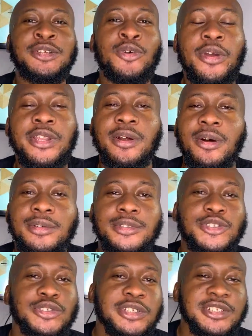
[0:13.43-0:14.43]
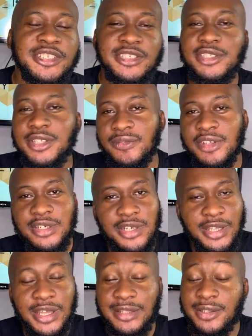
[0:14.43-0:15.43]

Going on to the gist of the day,